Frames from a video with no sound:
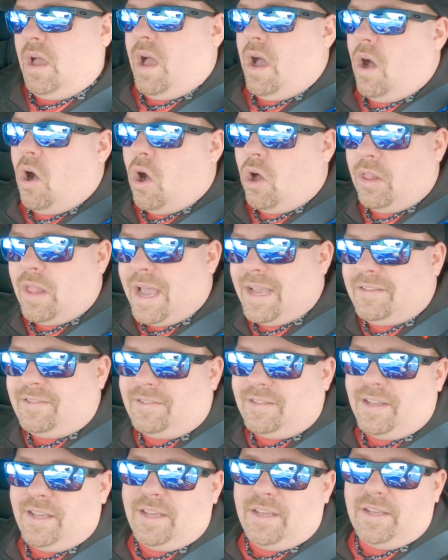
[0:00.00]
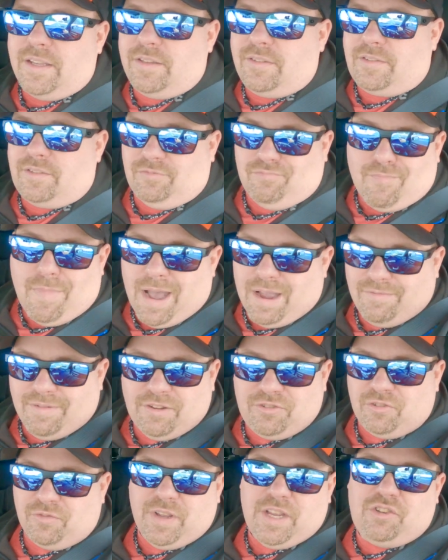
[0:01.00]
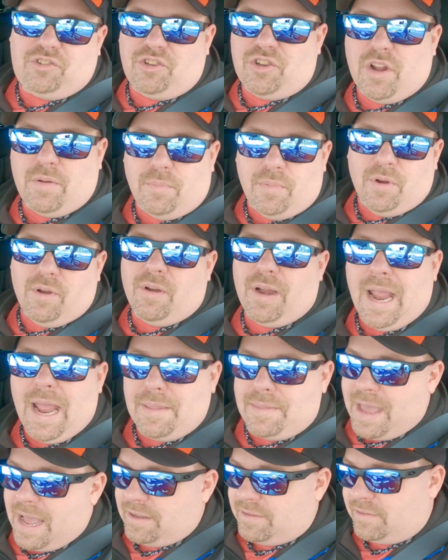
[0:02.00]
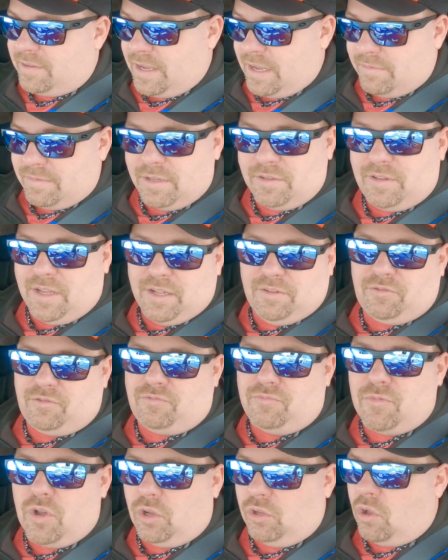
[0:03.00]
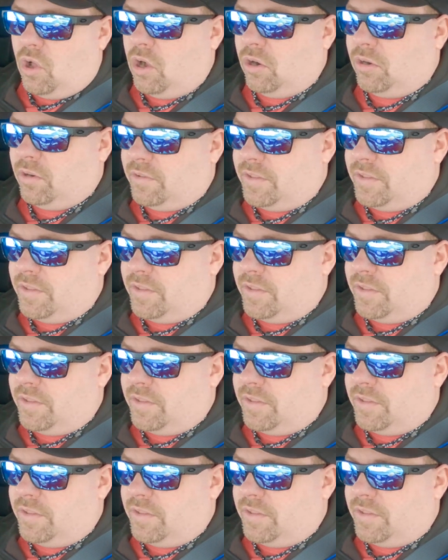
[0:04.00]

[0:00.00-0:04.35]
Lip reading: all I see is my reservation number, and that's it. It's no longer